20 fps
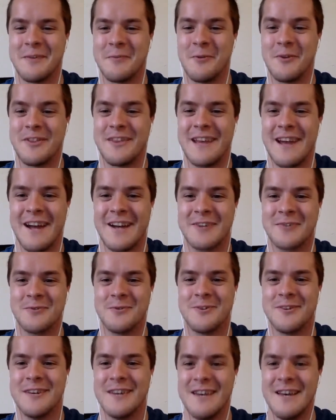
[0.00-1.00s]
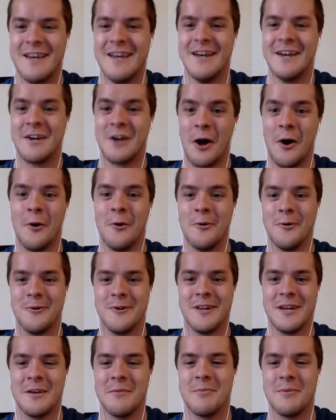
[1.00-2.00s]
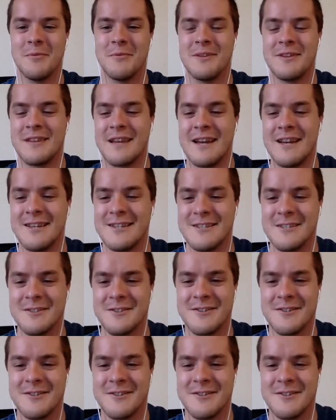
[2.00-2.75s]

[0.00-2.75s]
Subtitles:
what the actual code implementation